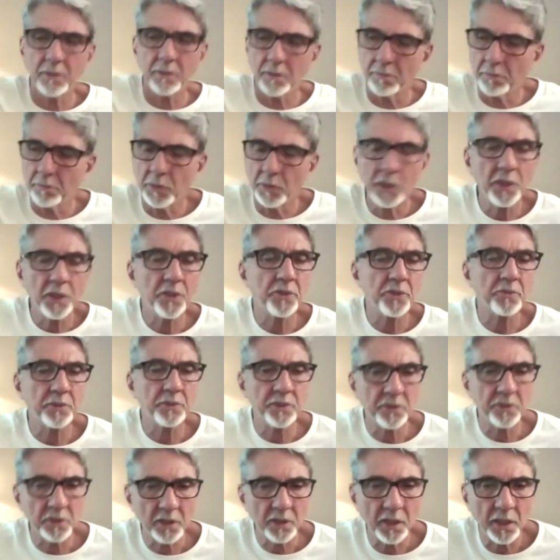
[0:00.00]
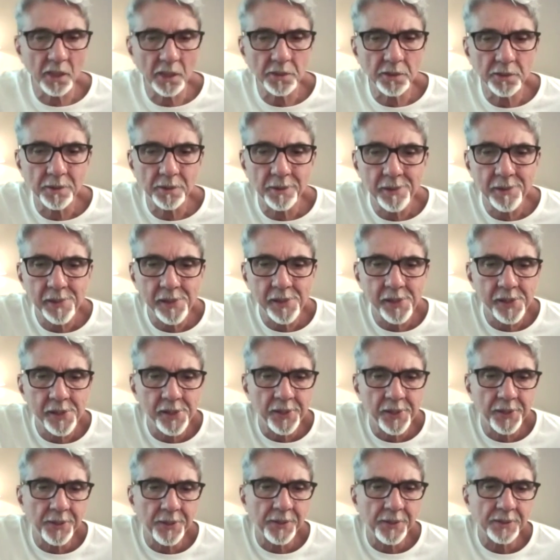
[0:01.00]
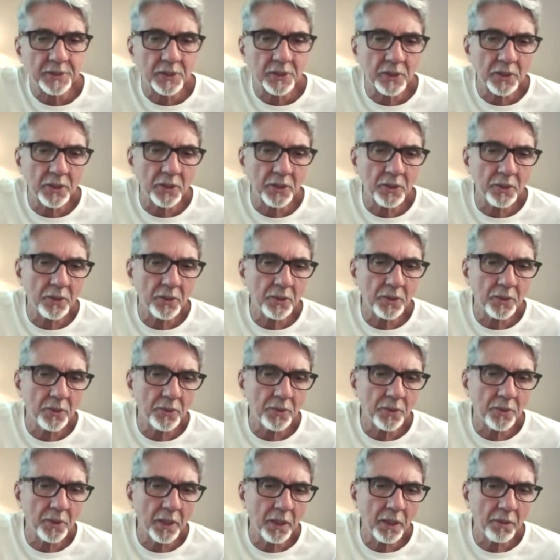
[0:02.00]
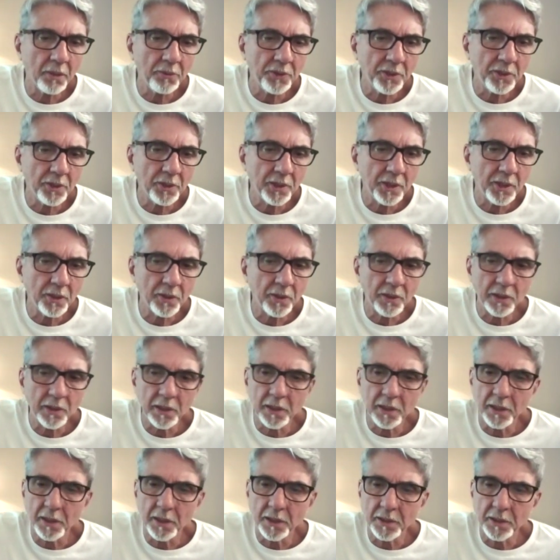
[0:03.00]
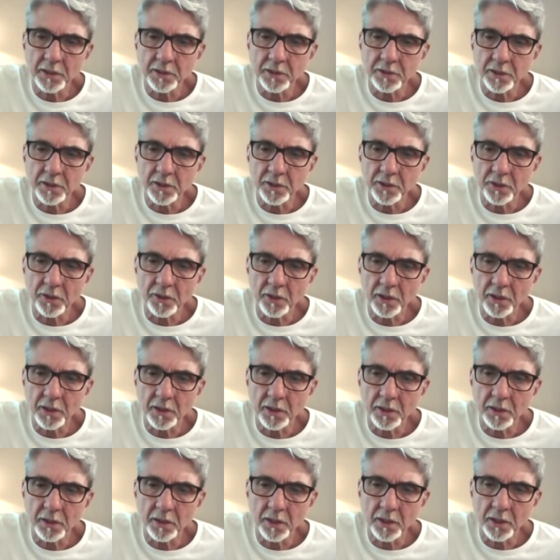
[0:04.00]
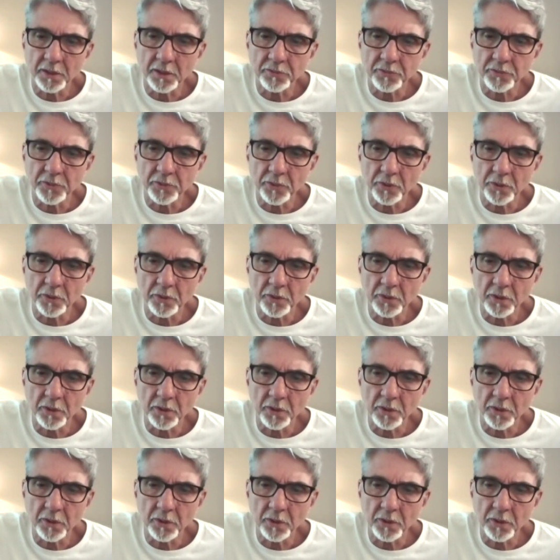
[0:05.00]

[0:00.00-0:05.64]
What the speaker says: merge with God. So our yoga is a yoga of no